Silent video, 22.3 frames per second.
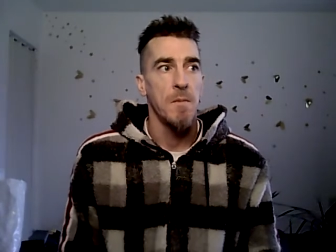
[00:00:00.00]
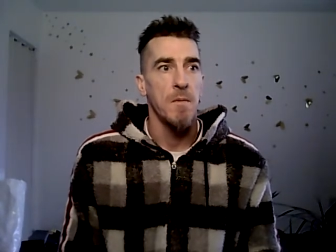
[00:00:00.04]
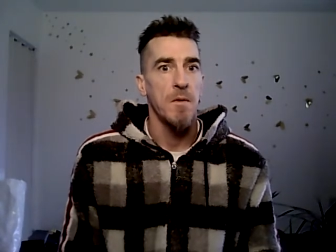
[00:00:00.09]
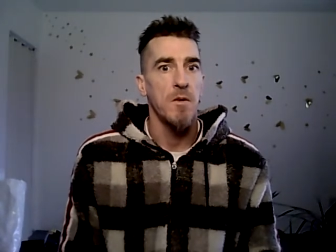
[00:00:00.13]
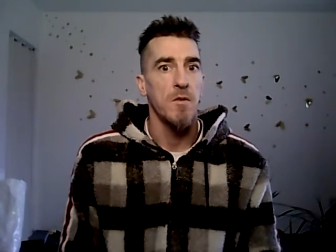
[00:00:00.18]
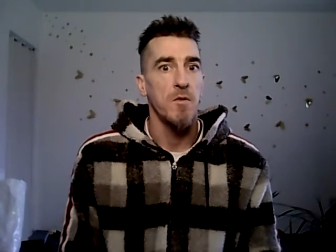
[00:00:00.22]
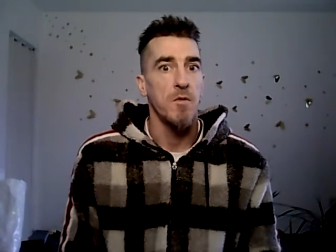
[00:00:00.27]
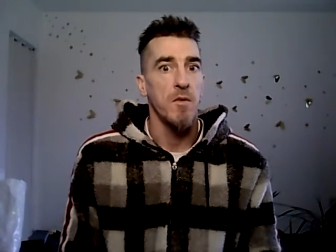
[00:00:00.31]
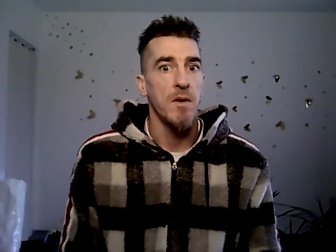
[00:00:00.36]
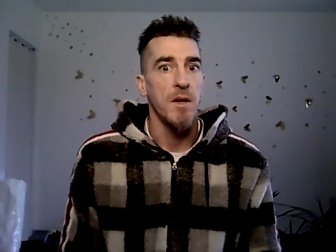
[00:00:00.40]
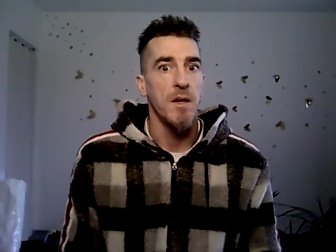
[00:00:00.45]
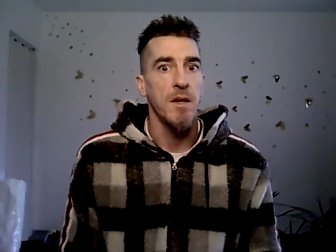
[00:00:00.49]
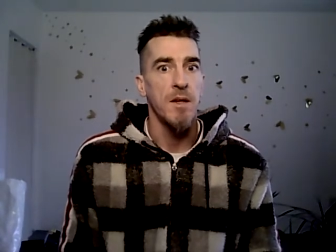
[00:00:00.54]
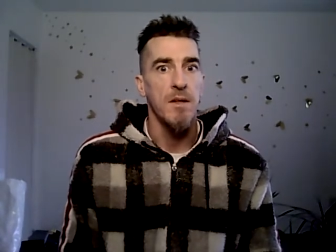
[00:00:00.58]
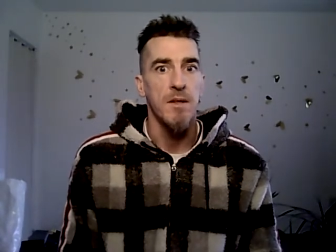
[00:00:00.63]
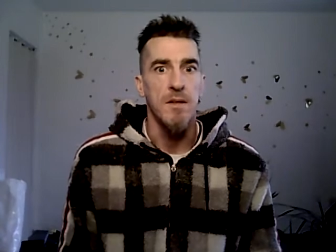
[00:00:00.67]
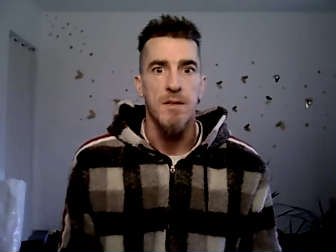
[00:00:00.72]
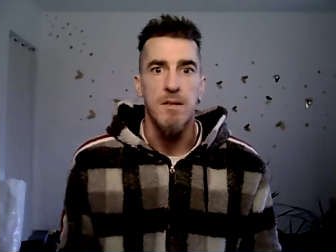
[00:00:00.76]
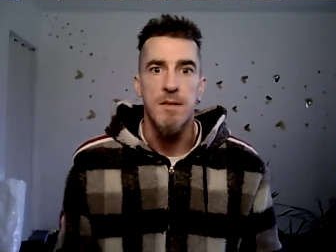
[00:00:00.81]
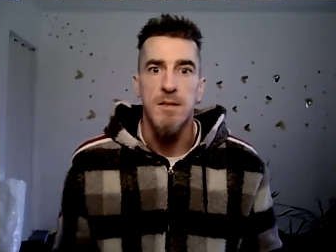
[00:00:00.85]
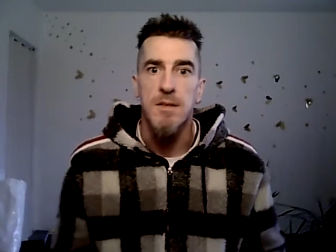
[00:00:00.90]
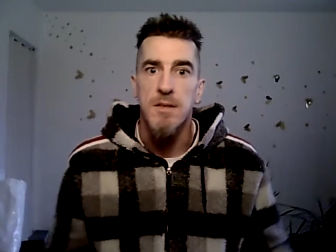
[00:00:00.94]
great
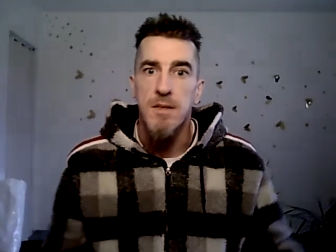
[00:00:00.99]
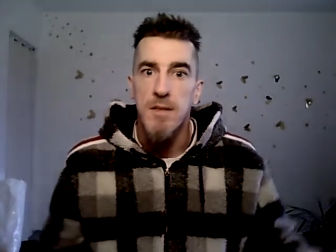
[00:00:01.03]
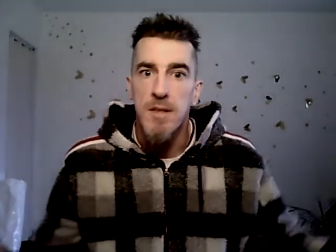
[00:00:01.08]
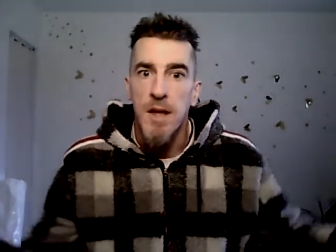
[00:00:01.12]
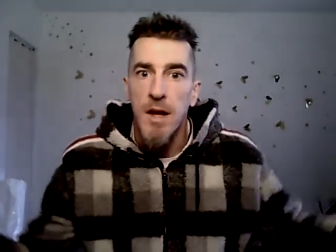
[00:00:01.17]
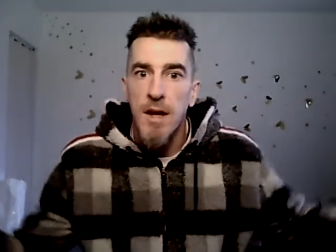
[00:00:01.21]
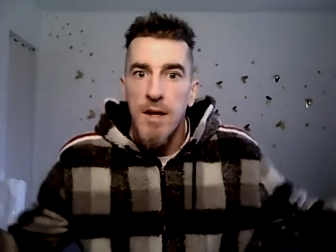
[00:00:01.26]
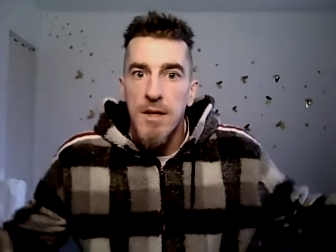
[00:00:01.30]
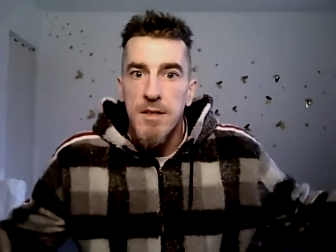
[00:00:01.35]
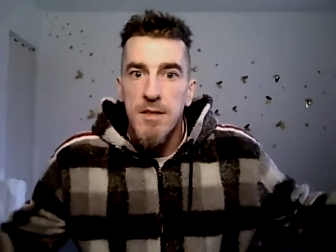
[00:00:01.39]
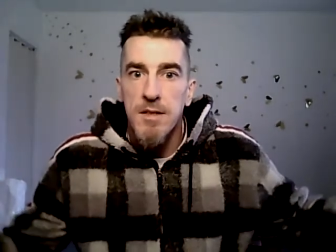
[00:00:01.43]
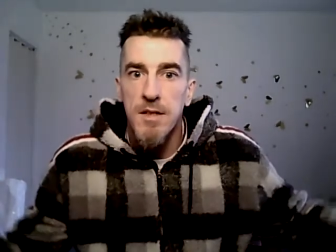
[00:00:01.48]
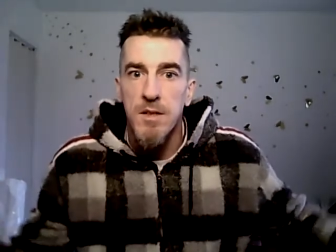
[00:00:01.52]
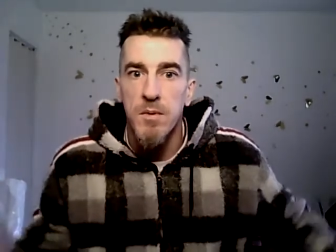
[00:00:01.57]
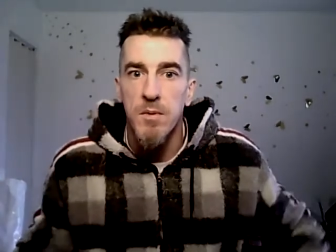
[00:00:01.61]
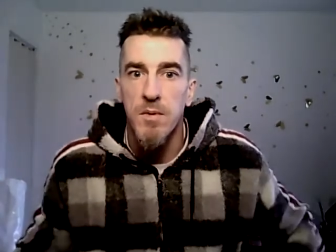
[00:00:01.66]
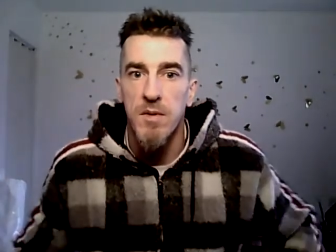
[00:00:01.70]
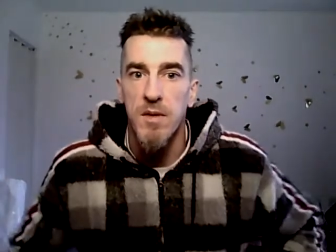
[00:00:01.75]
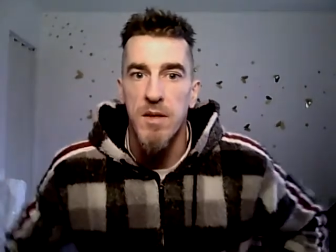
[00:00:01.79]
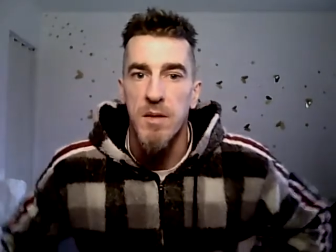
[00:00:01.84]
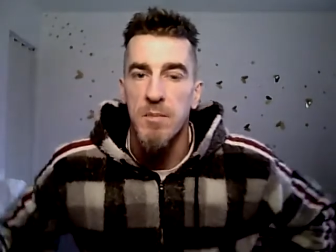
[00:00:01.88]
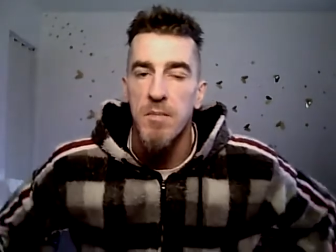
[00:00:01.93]
and sexy
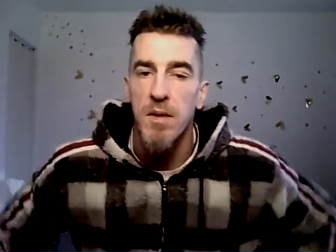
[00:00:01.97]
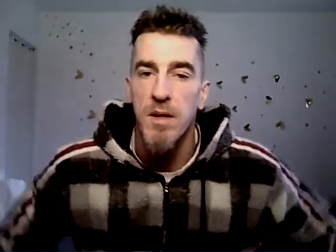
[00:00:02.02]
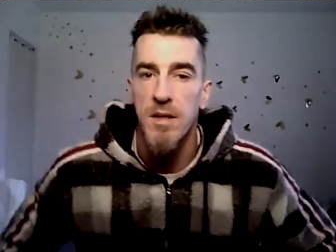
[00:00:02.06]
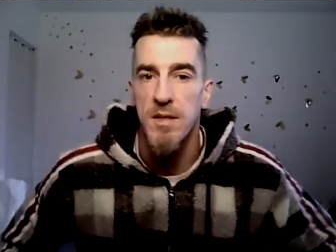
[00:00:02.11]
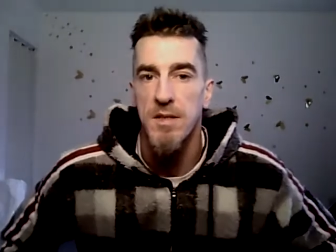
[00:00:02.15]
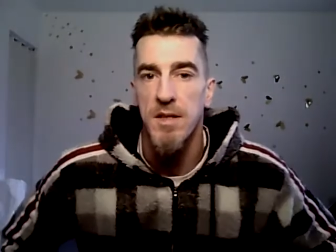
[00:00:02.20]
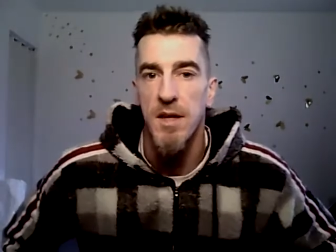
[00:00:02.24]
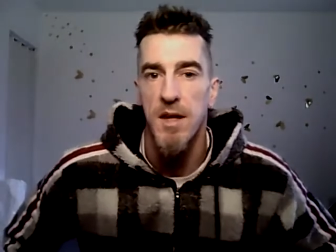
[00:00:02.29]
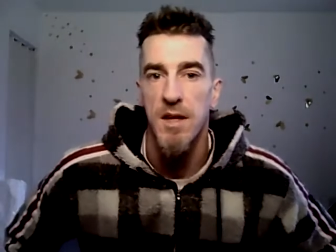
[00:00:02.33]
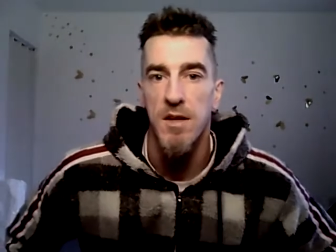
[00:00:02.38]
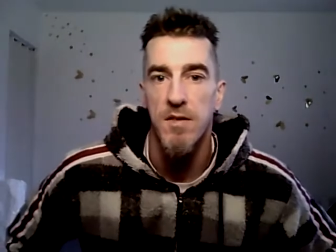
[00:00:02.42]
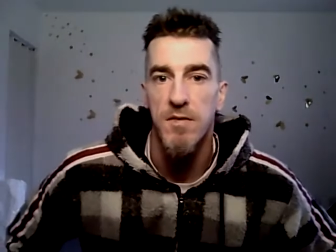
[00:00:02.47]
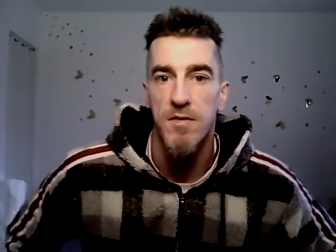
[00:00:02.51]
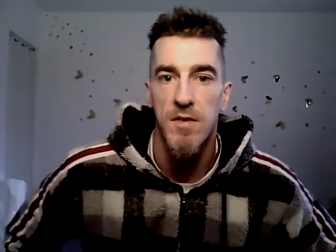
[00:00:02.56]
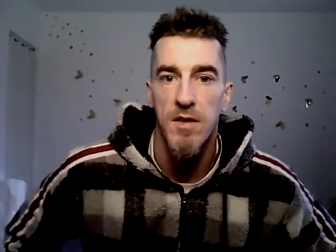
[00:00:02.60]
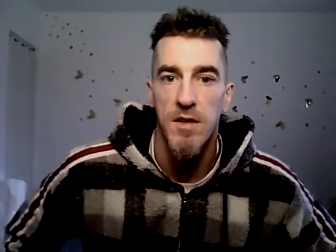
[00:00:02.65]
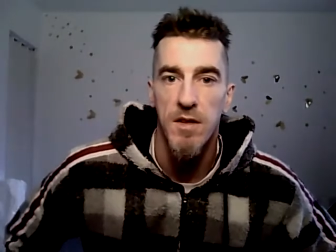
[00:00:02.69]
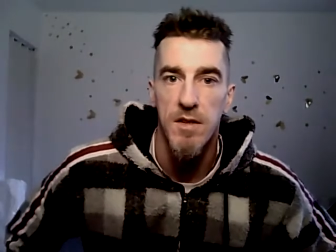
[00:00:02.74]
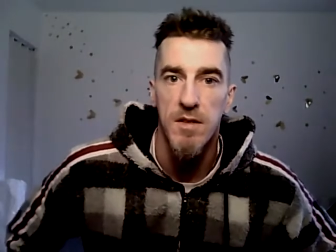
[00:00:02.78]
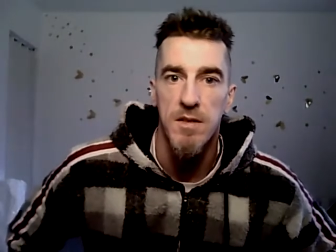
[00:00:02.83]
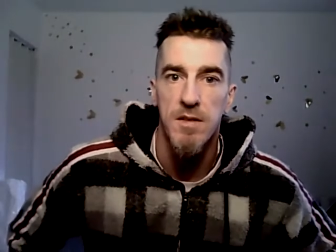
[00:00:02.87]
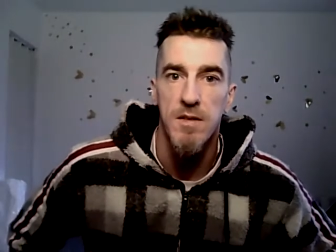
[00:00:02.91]
within myself
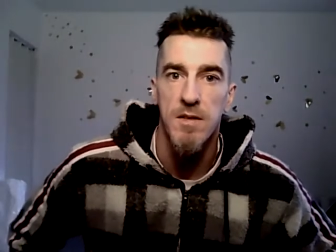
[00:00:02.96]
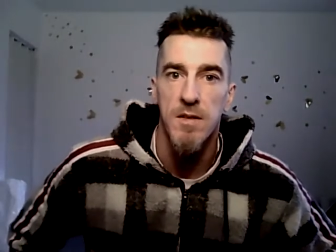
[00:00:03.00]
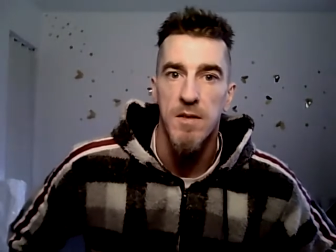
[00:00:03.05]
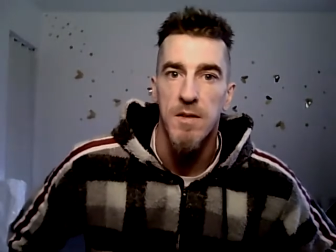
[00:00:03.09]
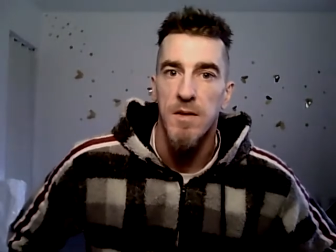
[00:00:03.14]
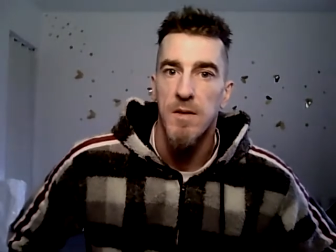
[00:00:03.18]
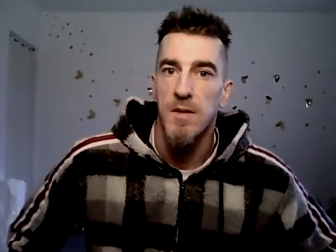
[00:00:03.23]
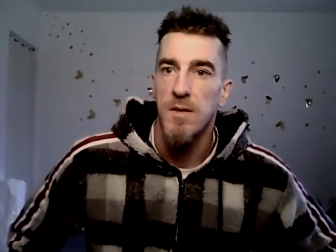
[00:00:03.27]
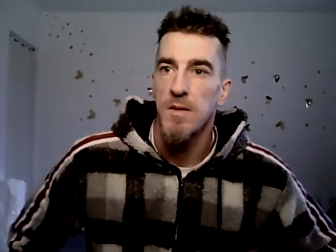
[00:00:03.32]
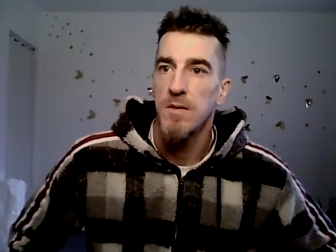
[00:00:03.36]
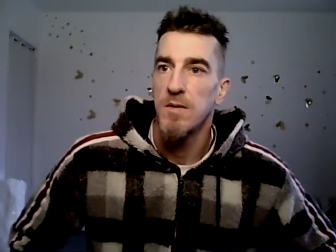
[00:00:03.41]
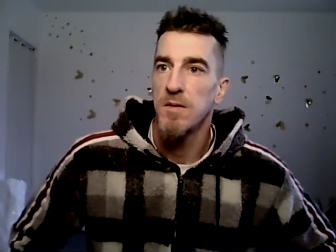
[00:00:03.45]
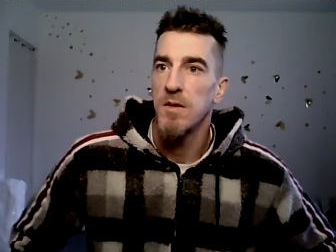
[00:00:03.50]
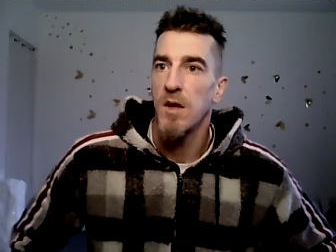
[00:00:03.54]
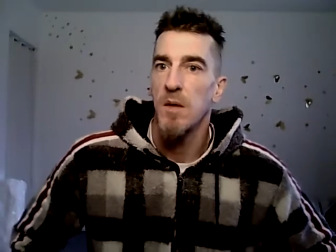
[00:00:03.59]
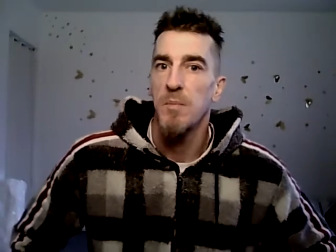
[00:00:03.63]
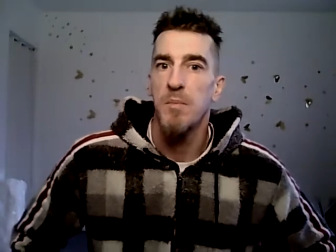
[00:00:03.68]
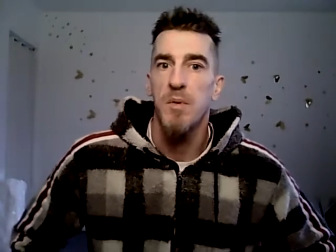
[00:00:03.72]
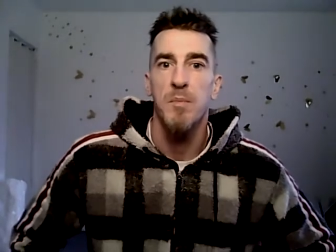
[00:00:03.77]
and not be